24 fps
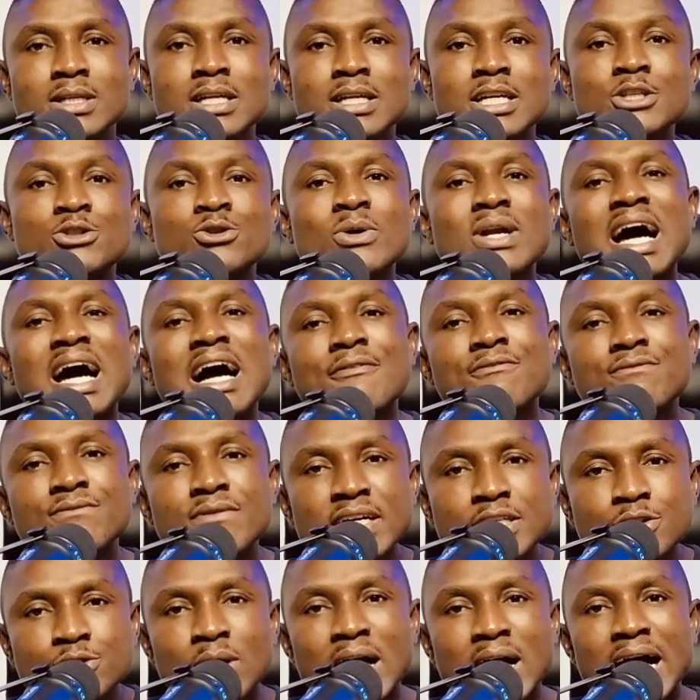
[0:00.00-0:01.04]
It's going to
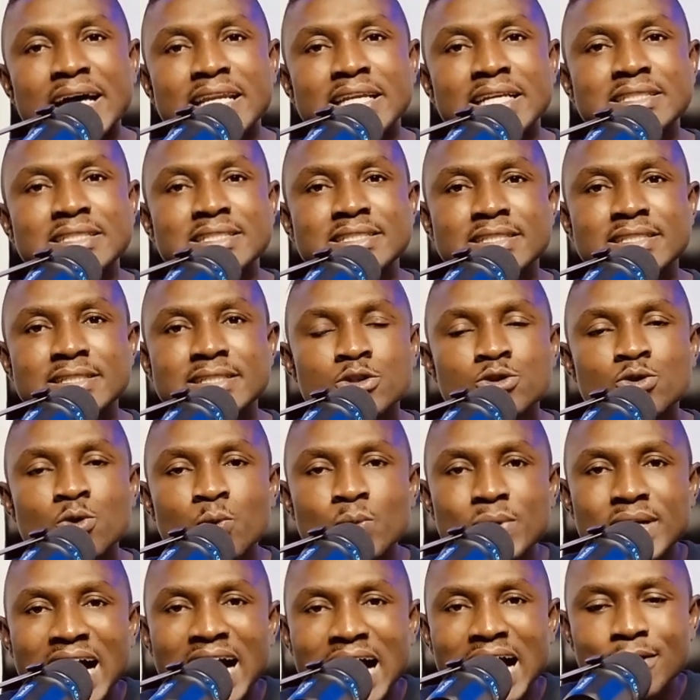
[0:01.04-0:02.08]
affect your identity. So
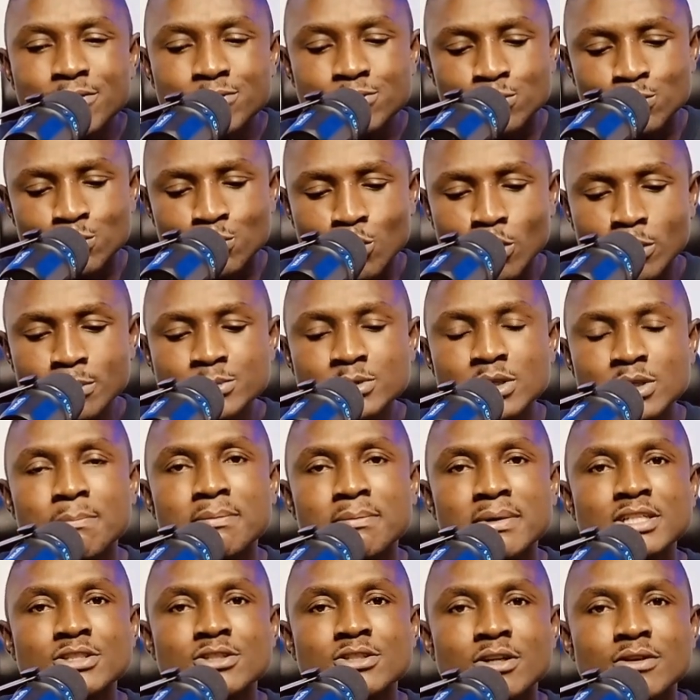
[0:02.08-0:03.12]
we have to come to a
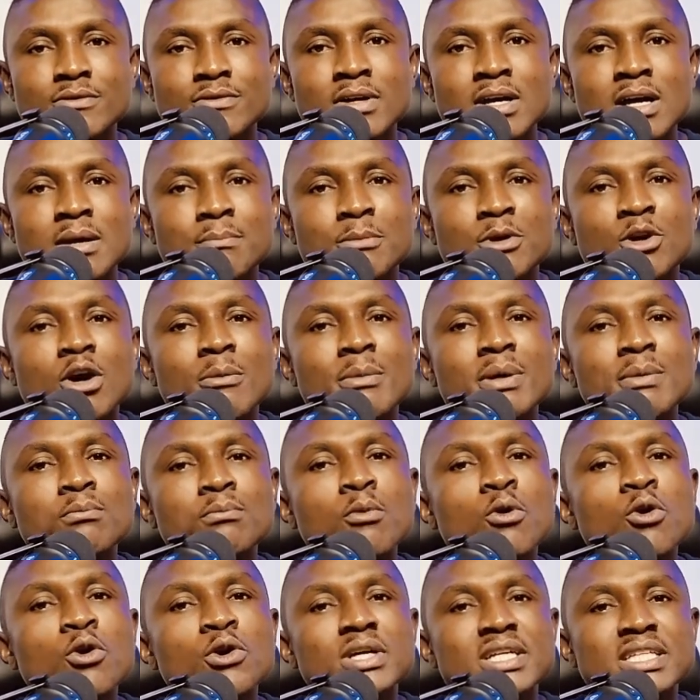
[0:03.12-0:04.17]
place of becoming
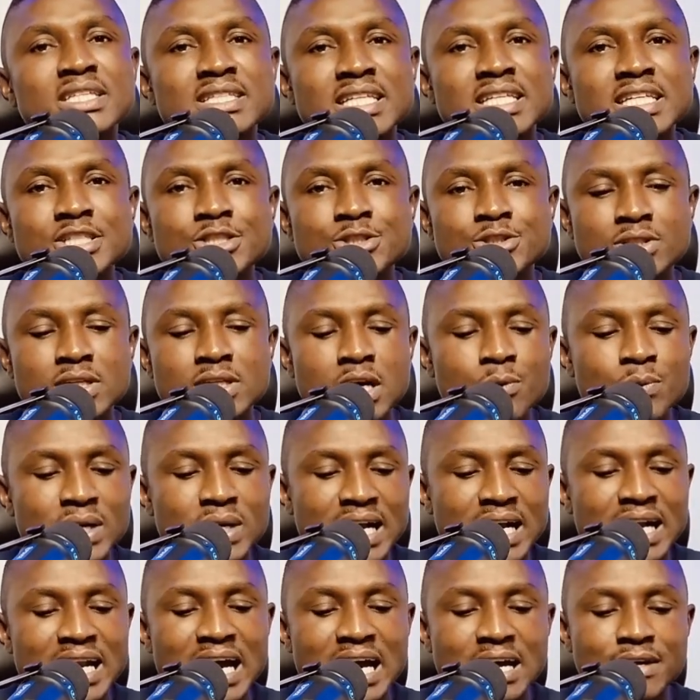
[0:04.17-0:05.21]
more intentional with
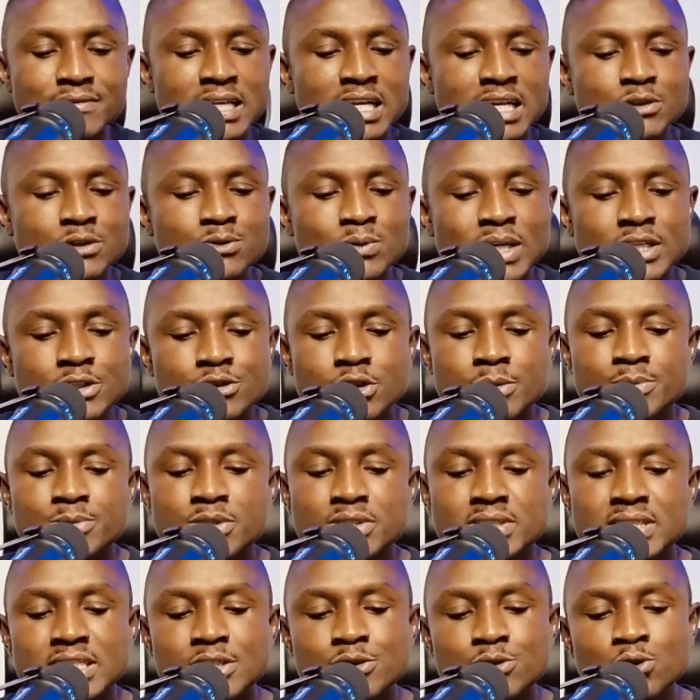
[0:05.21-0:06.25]
our lives. That's why scripture
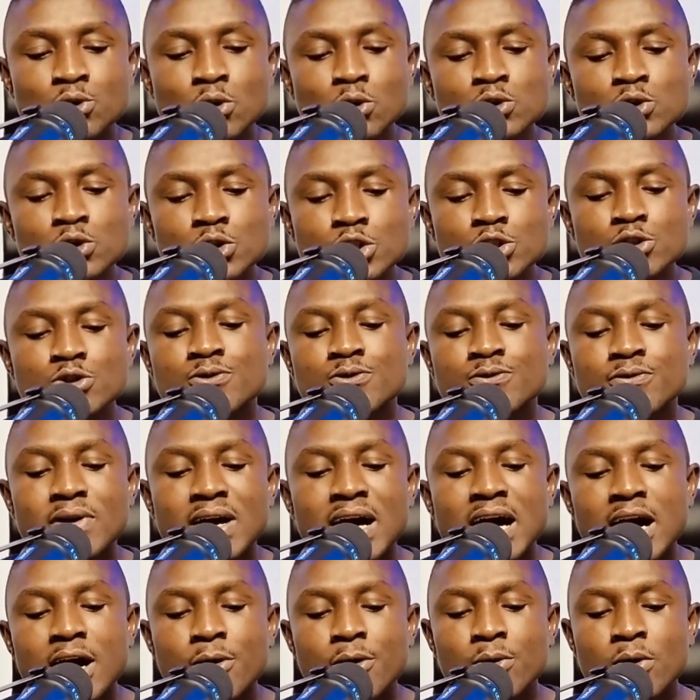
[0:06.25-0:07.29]
says, don't use
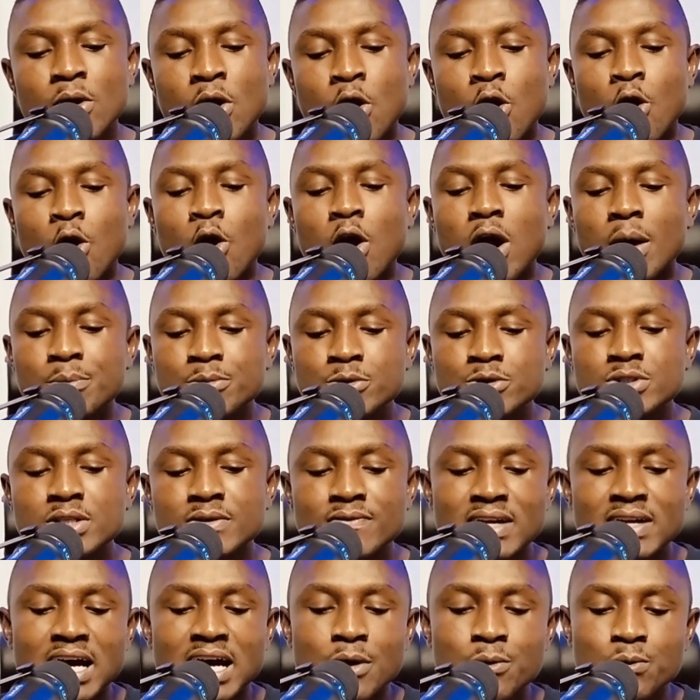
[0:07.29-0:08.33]
foul or
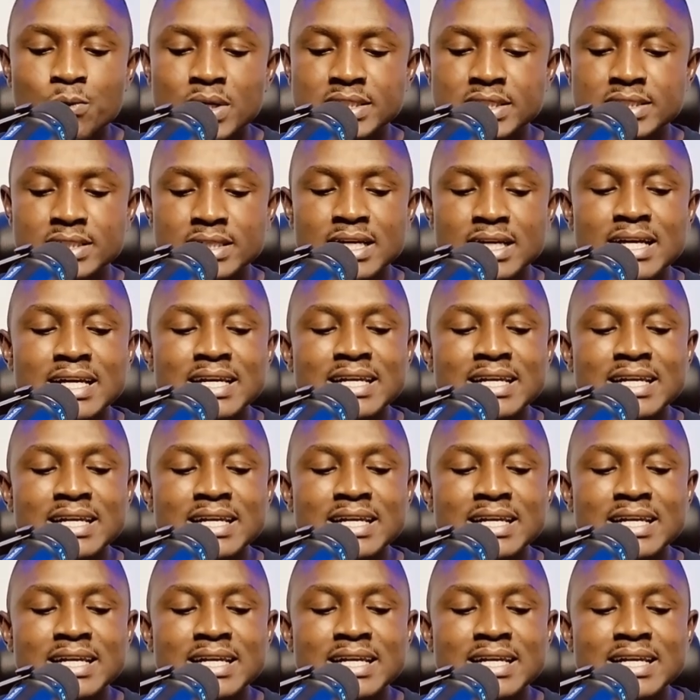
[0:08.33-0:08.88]
abusive language.